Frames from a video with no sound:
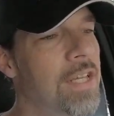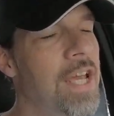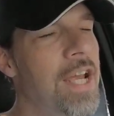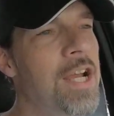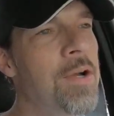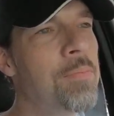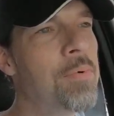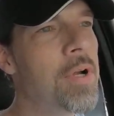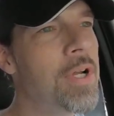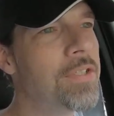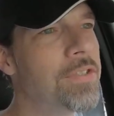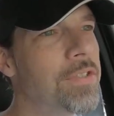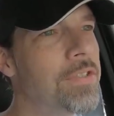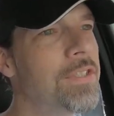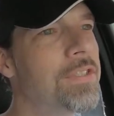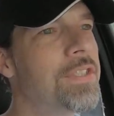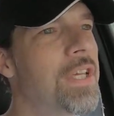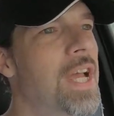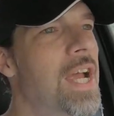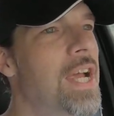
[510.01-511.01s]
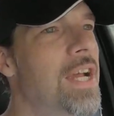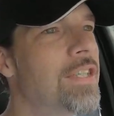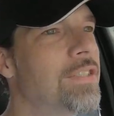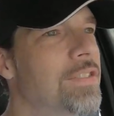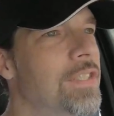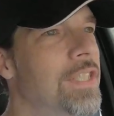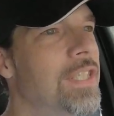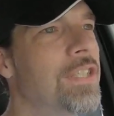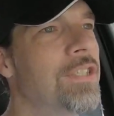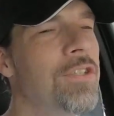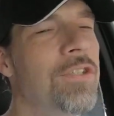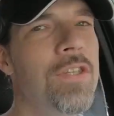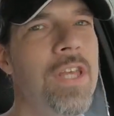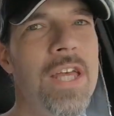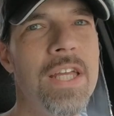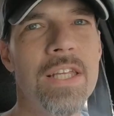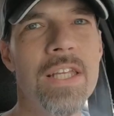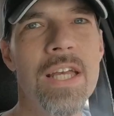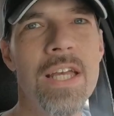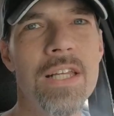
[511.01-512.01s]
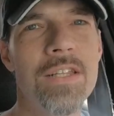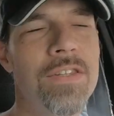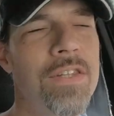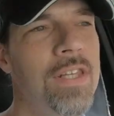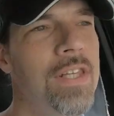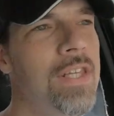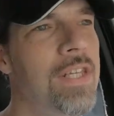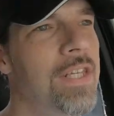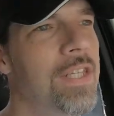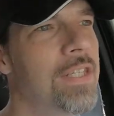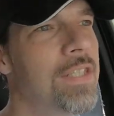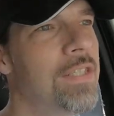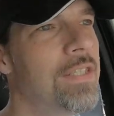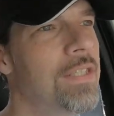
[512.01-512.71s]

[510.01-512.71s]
air pressure in the tires. Need to do that kind of thing.